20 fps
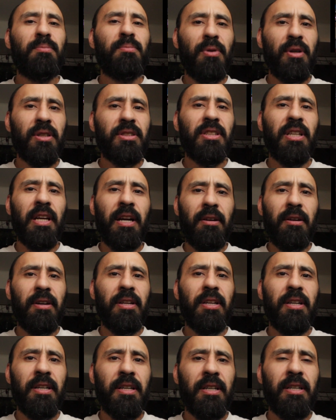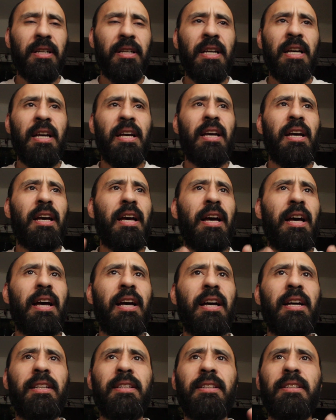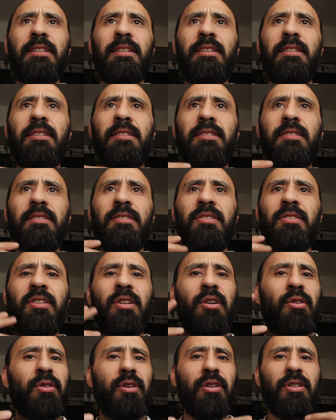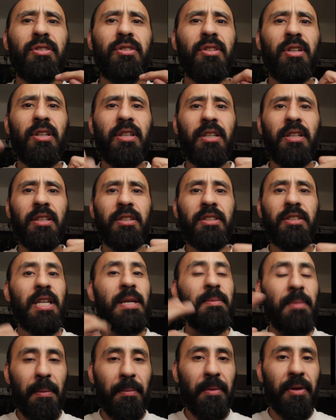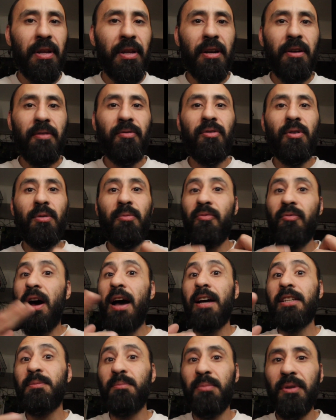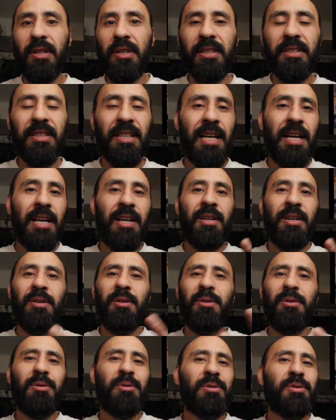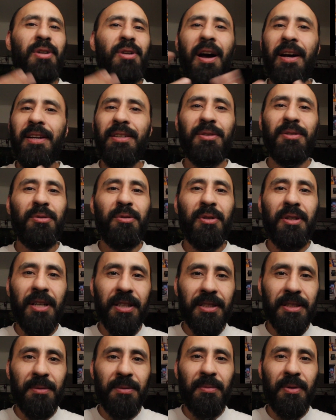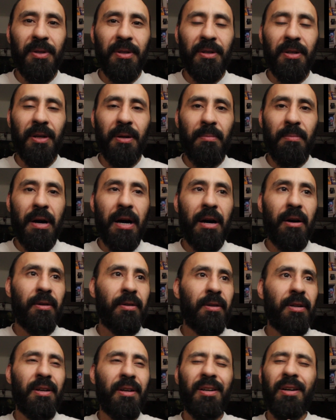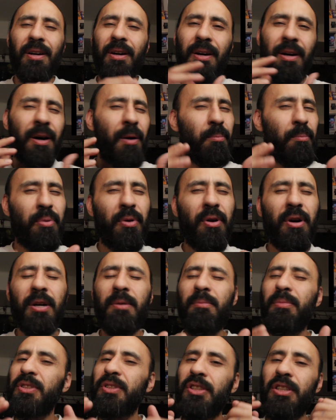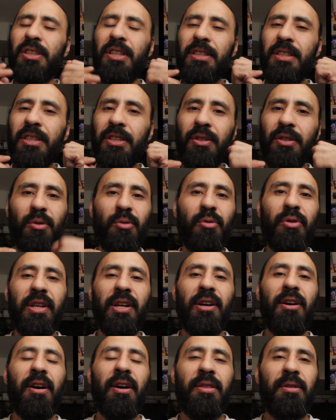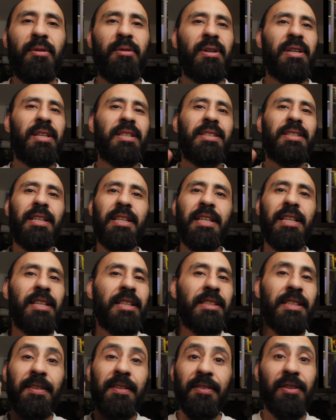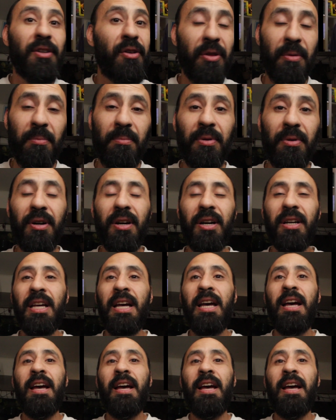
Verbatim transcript: books area and you know, there's a team member there from Fox Books who's talking to a customer about a book, but she doesn't know who the author is and he doesn't even know the book.